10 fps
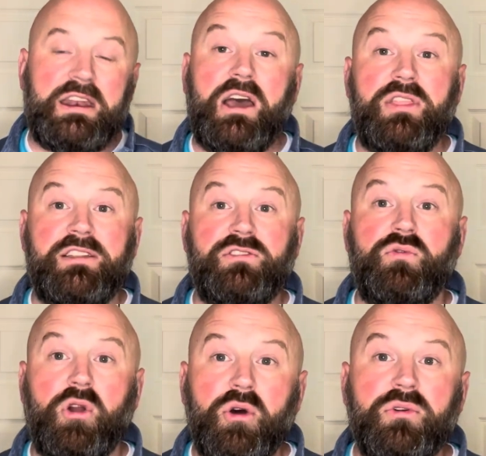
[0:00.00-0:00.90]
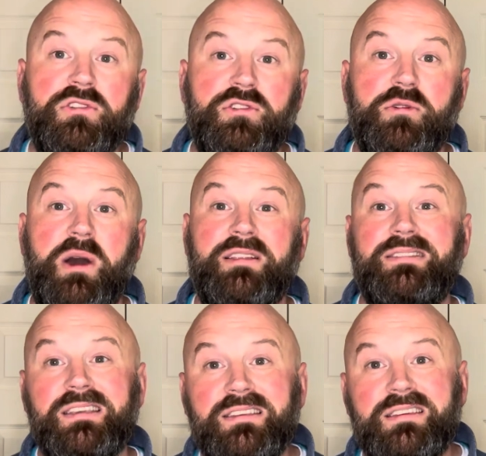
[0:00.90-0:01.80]
Now that's grown to about
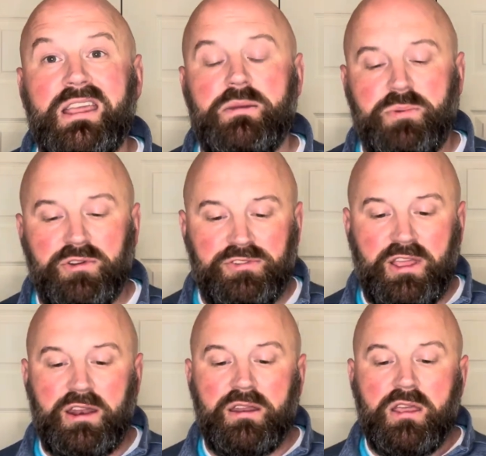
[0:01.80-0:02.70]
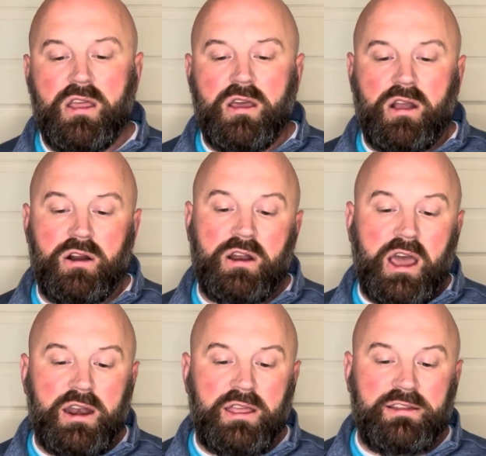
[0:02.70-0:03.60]
68% are
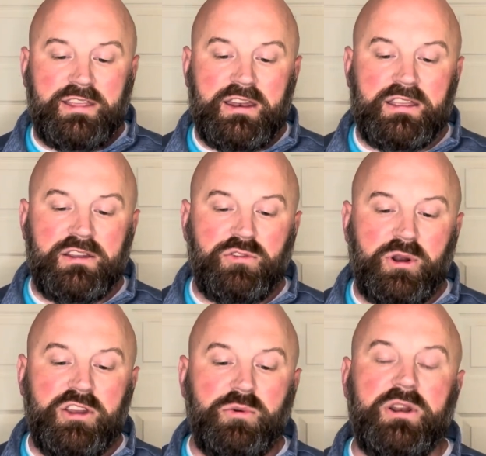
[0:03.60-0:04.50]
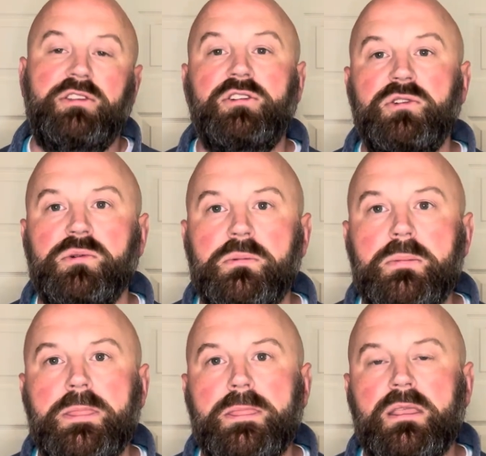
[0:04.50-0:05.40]
not attending in 2022.
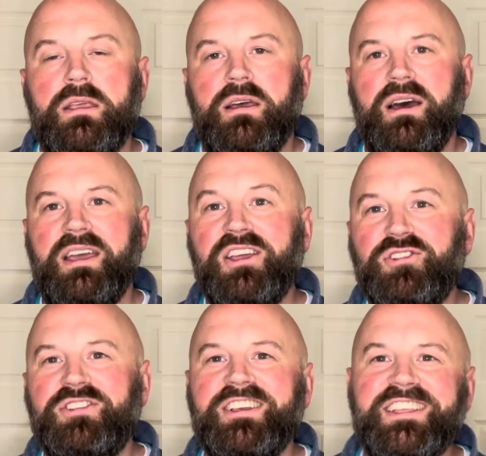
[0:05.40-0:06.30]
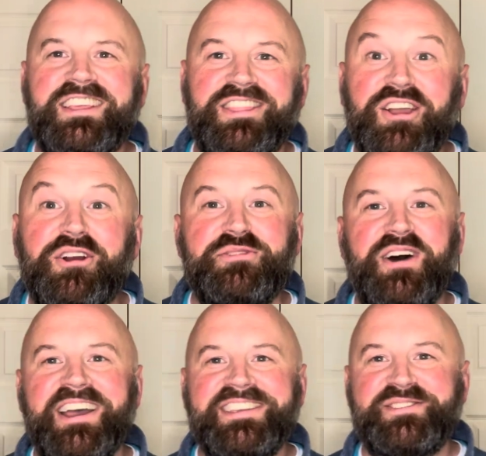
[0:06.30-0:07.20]
Interestingly, their
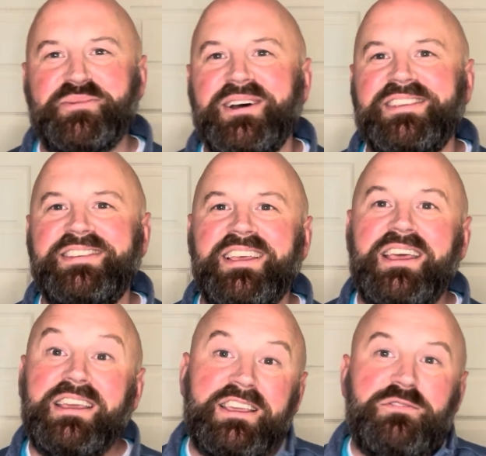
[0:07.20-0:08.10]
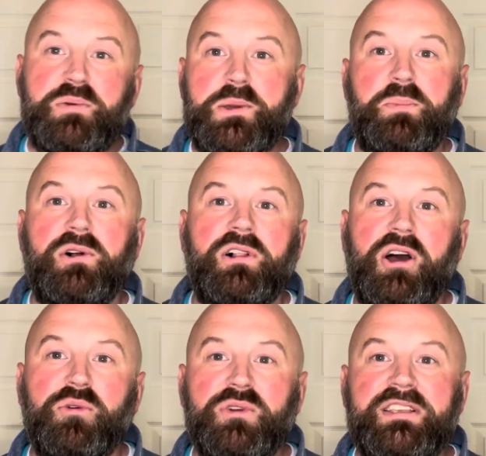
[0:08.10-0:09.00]
advice was give people
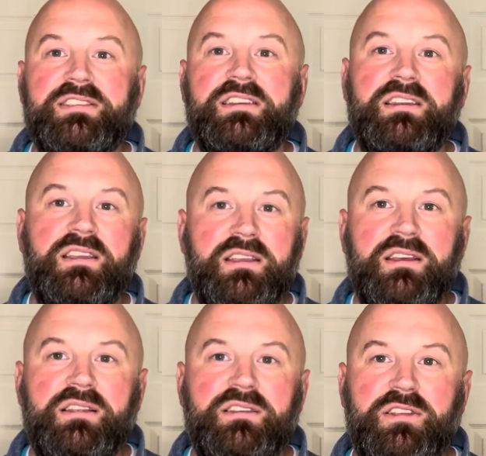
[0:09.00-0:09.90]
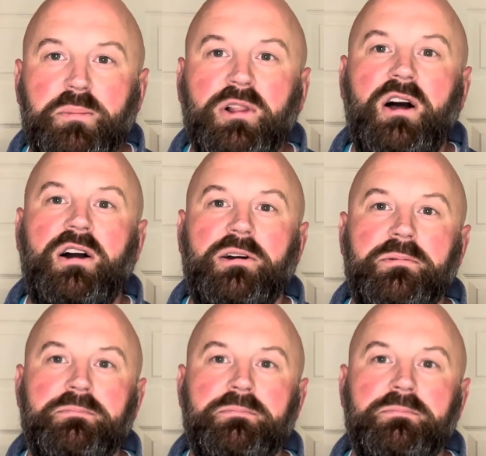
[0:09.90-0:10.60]
a reason to belong.